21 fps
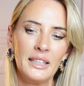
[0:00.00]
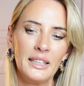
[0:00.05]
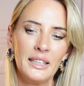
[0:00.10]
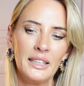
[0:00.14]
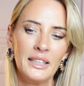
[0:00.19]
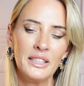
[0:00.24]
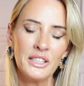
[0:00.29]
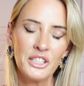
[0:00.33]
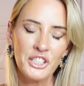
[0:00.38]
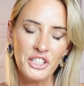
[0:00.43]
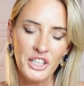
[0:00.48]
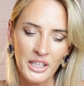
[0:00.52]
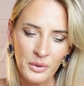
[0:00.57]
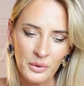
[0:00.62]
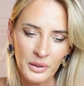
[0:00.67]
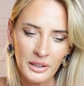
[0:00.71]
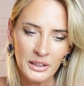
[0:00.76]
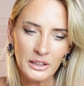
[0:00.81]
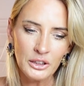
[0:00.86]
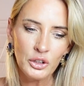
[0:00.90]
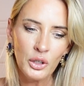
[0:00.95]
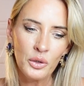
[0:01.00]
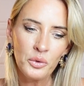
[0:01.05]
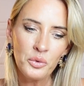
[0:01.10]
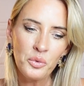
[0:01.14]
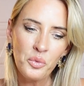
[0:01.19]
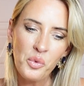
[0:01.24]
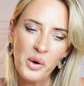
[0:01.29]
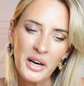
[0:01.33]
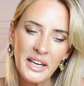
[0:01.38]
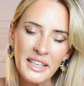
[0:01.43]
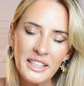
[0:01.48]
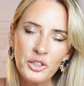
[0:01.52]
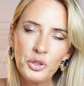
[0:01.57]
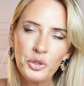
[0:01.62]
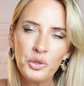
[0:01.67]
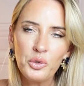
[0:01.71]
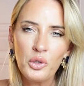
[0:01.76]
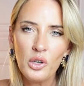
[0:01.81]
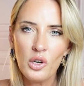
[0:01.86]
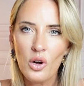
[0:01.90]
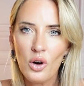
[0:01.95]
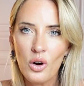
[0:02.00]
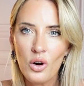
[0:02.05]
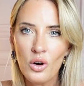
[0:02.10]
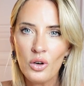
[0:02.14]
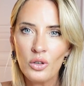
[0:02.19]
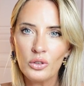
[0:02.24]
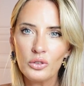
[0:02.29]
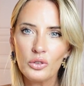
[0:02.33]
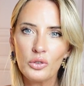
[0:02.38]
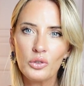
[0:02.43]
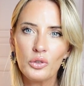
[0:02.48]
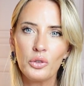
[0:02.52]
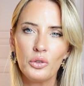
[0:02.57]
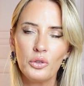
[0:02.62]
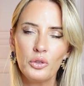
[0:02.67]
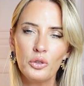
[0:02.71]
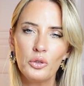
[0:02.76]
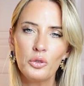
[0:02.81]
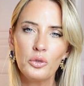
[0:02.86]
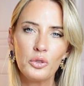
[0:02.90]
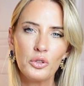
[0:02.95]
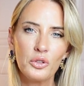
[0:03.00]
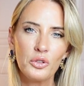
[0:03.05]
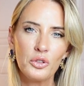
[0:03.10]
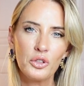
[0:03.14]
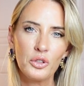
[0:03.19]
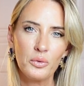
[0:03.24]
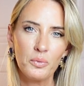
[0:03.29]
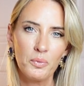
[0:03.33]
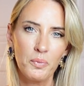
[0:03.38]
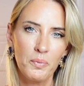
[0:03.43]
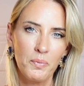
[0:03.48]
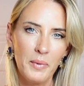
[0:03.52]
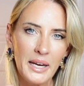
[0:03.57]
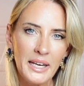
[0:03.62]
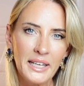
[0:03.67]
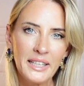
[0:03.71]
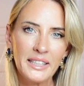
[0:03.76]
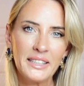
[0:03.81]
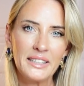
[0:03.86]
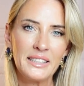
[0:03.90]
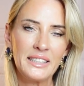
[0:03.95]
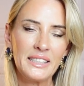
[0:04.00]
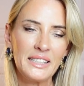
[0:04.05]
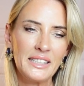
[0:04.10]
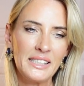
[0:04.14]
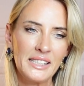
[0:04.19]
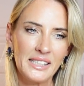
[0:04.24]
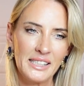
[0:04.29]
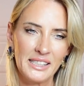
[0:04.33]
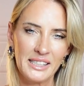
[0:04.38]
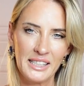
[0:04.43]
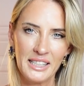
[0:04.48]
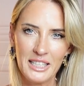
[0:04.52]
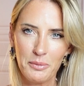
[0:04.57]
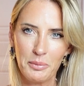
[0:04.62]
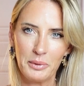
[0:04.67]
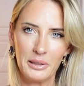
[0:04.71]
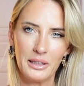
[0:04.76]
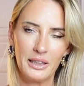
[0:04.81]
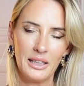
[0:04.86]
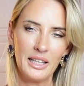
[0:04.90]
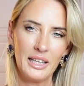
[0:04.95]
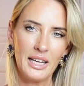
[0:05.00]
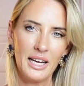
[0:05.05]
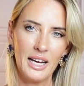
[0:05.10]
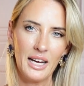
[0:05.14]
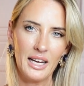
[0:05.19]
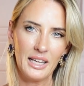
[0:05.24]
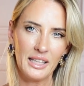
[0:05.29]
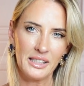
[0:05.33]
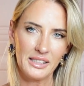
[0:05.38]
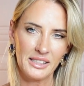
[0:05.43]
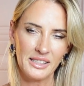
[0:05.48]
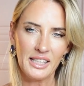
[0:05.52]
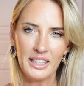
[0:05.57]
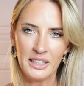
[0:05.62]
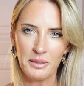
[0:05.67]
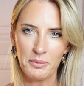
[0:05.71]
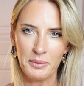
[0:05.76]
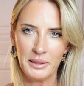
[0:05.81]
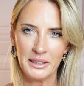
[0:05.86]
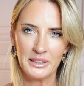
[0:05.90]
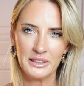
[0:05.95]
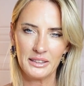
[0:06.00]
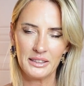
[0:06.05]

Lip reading: in general, don't wait too long to make these table assignments.